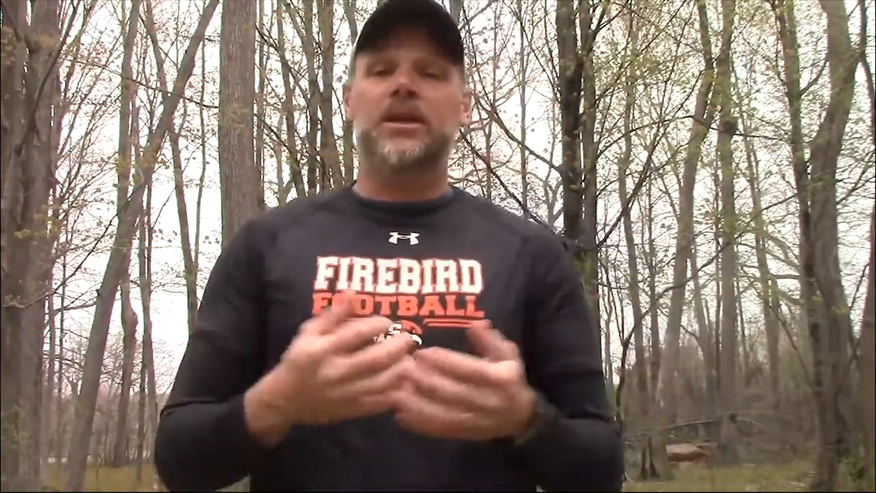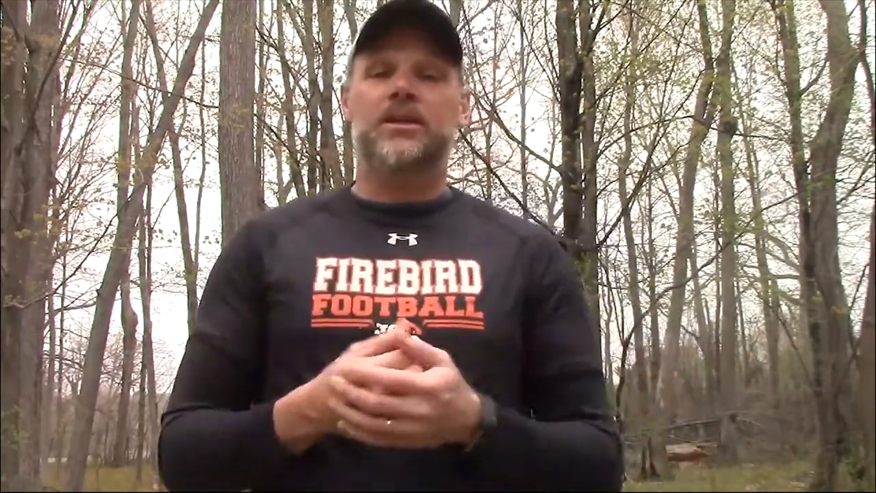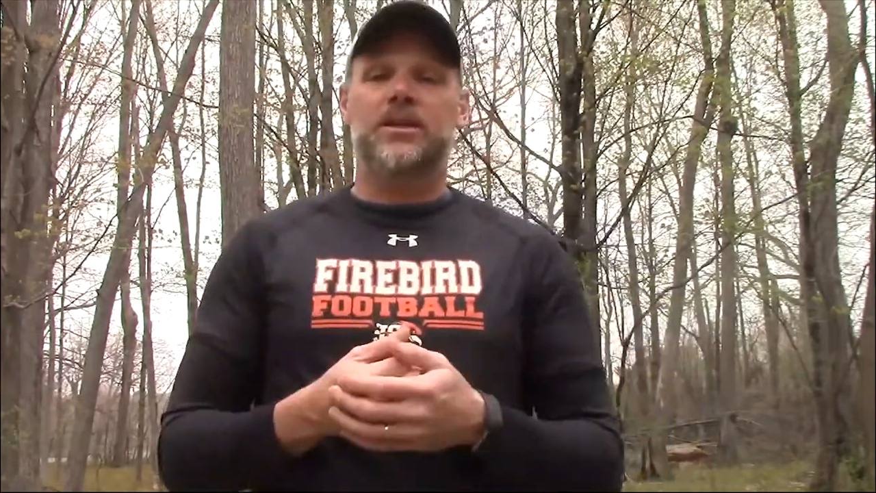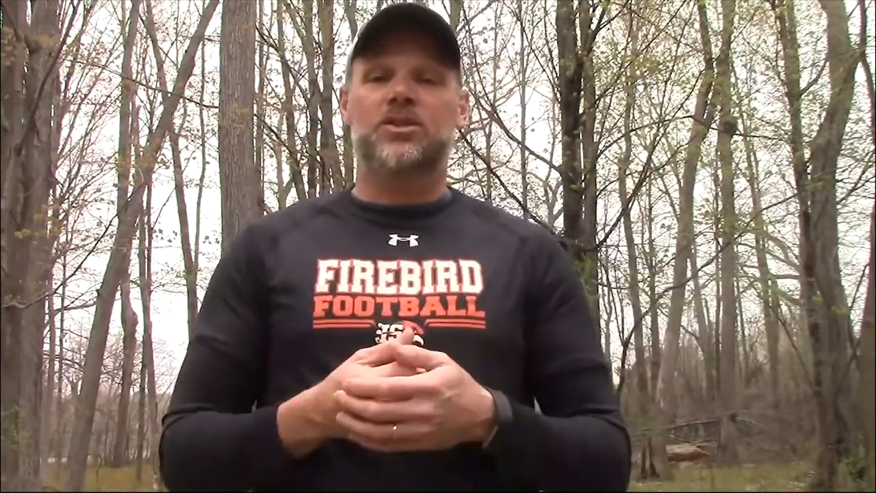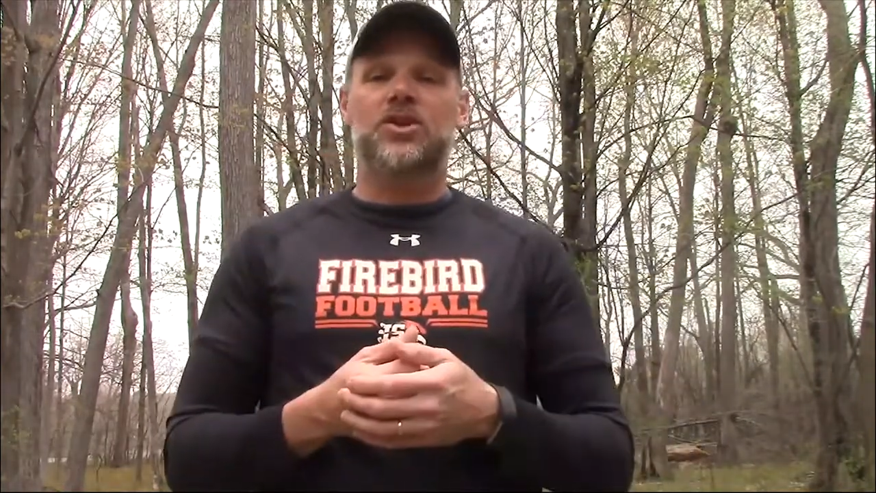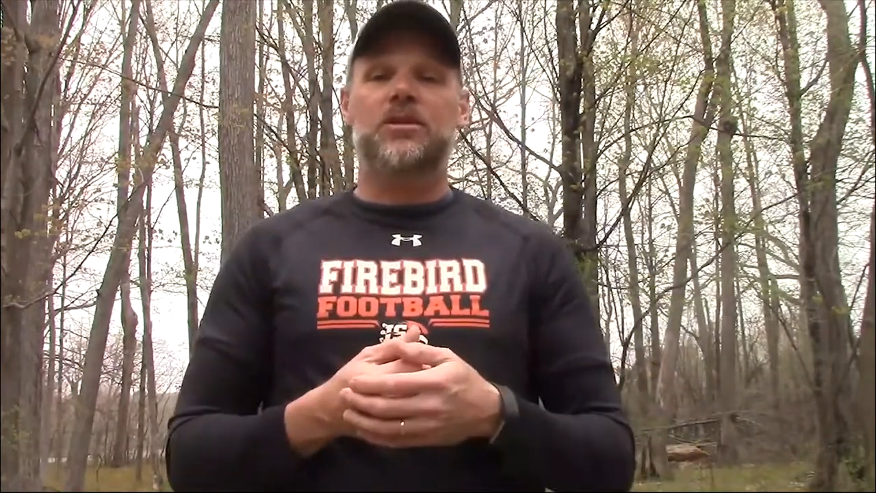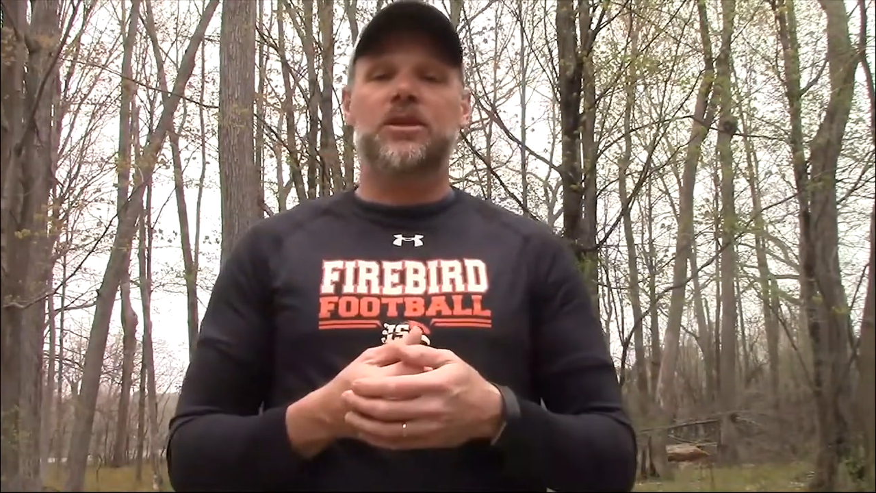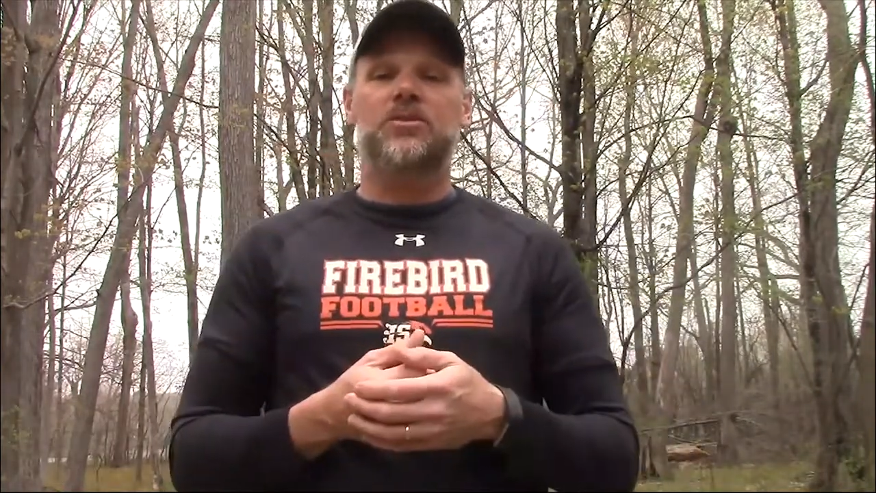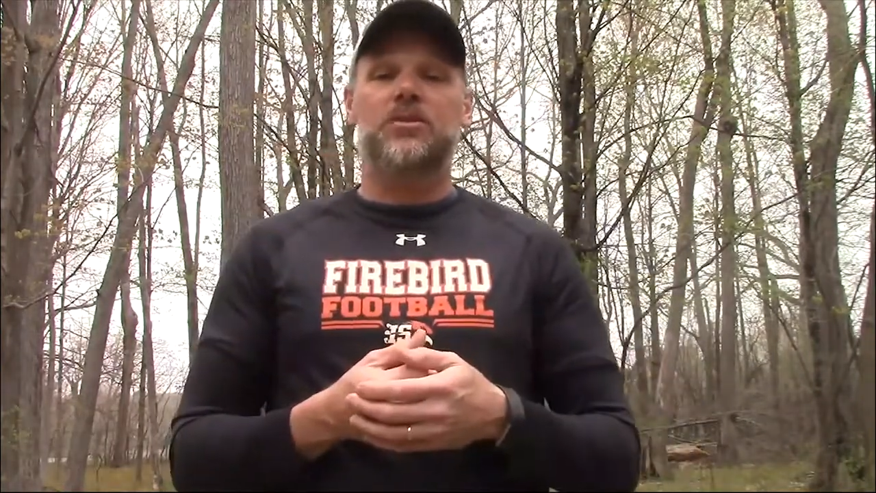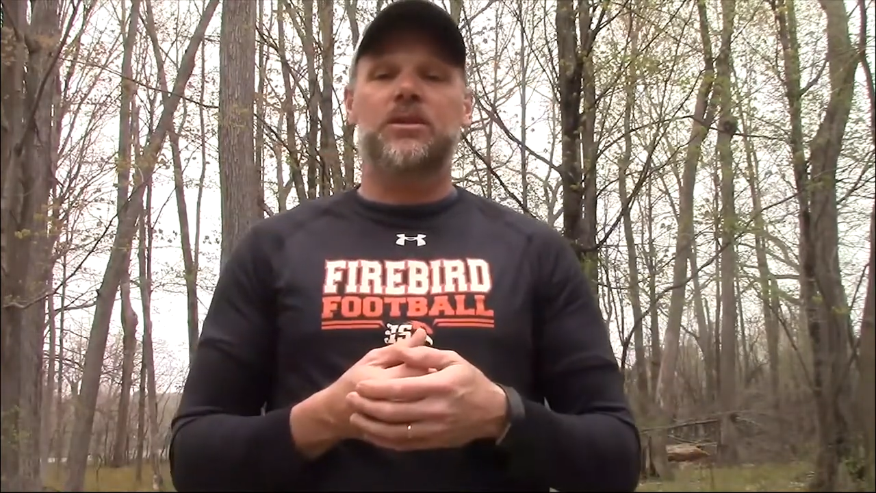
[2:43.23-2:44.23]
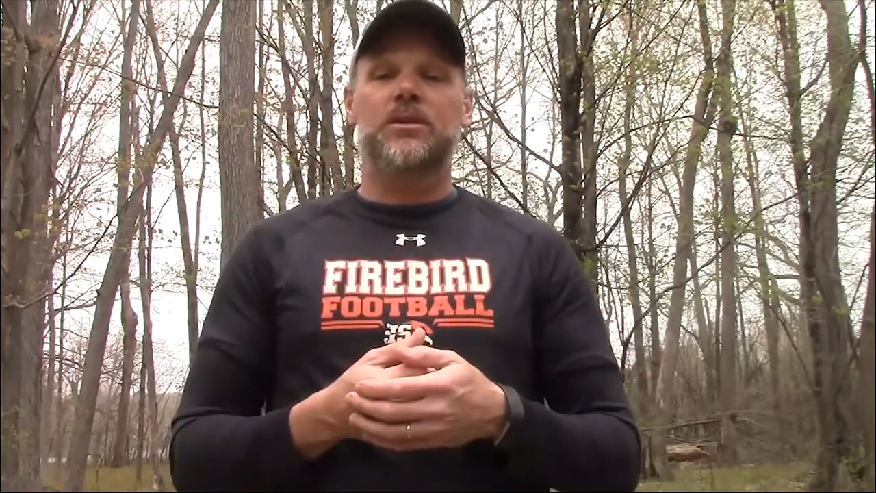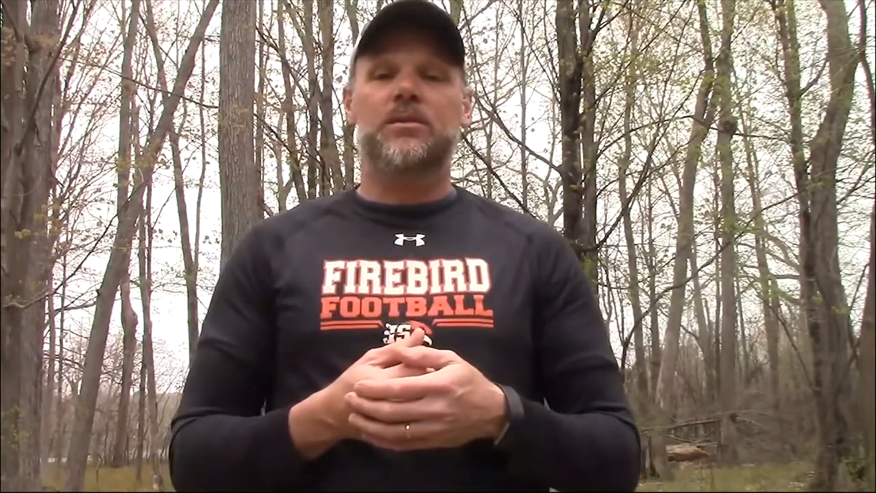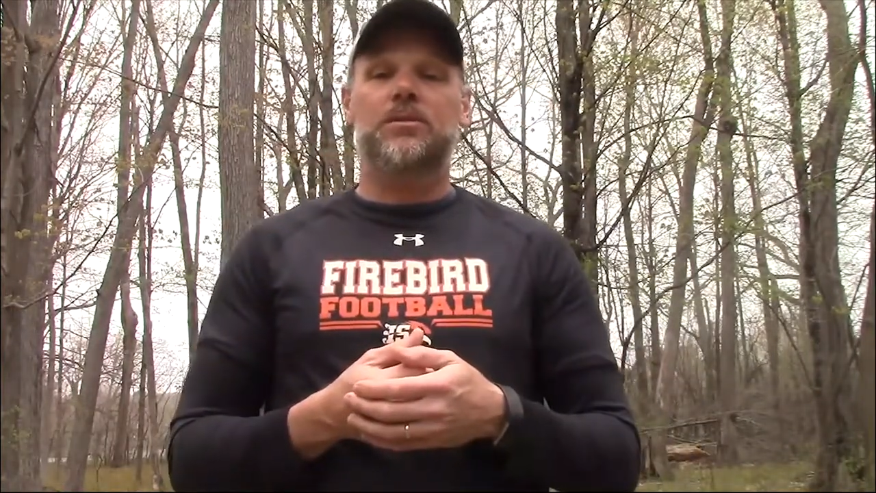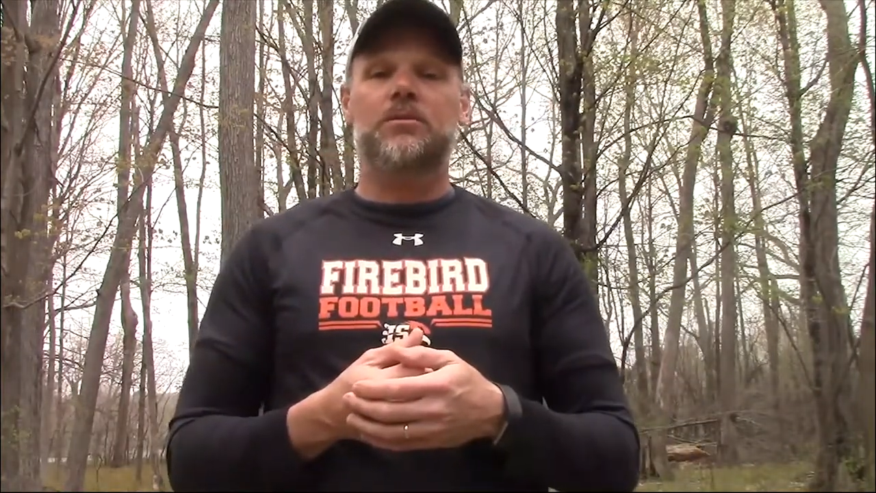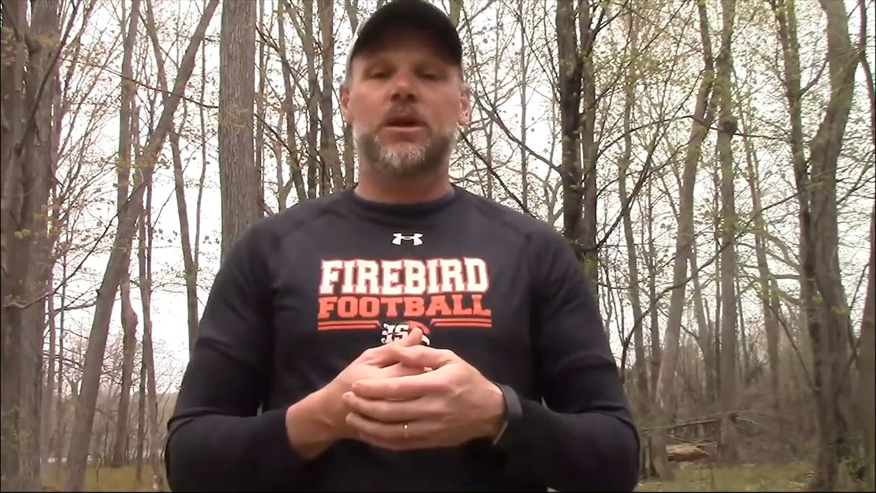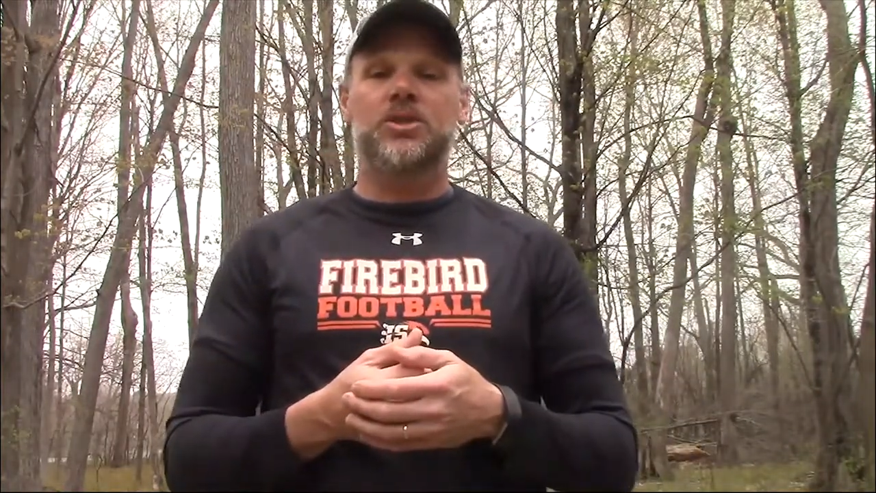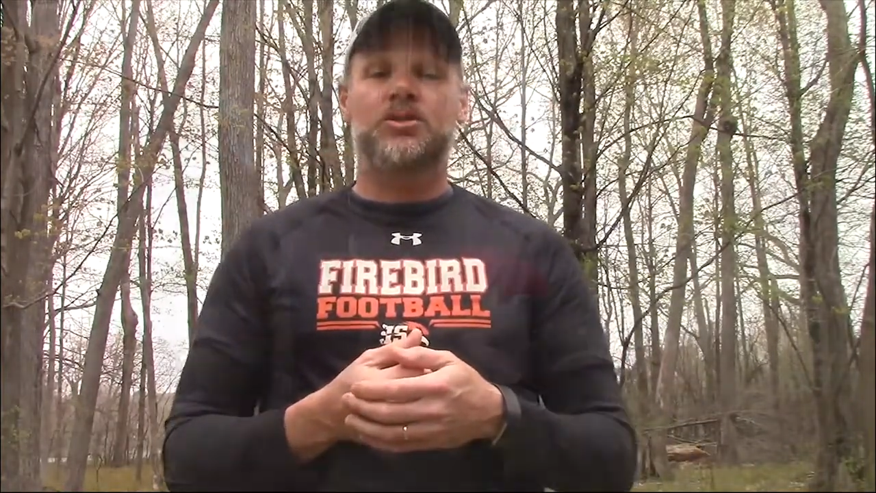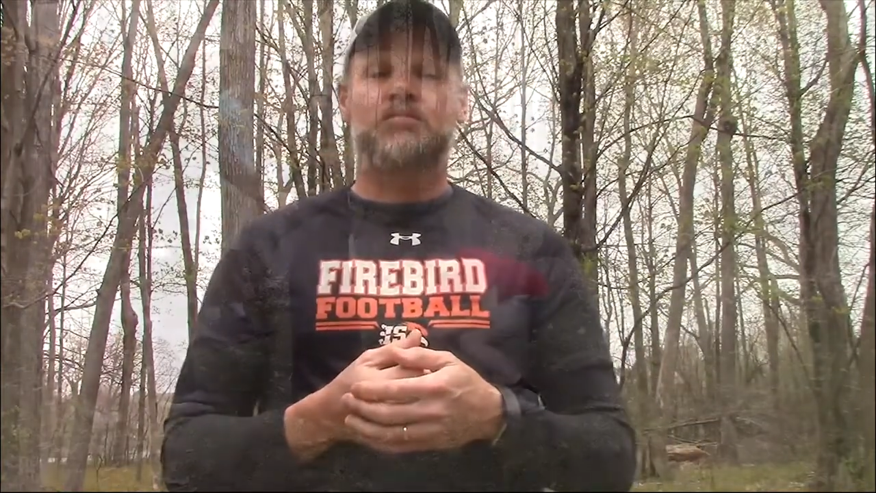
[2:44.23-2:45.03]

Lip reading: at Charlie doing the bull rush.